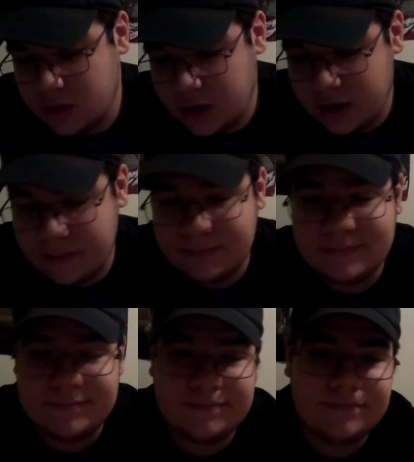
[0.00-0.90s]

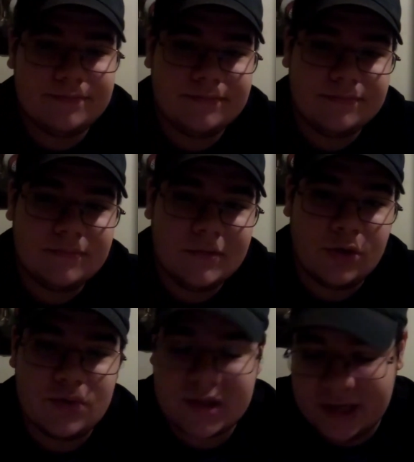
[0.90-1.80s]

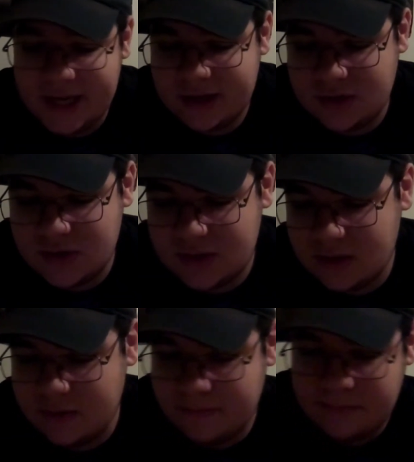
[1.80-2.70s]
those connectors,
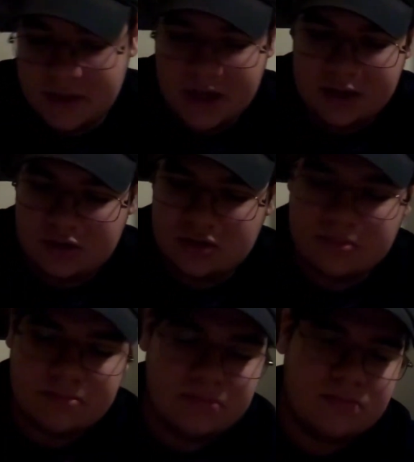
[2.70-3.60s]
the
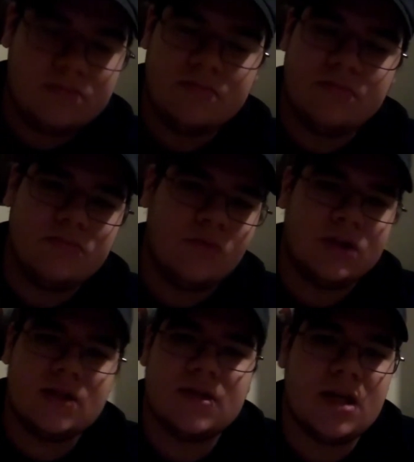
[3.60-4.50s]

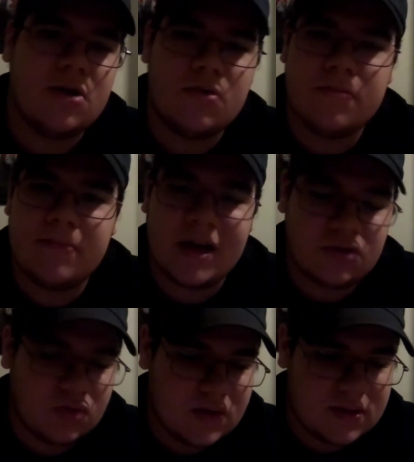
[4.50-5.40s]
PH1 cell
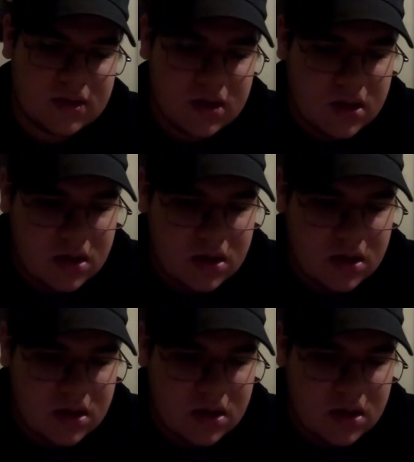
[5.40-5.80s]
batteries,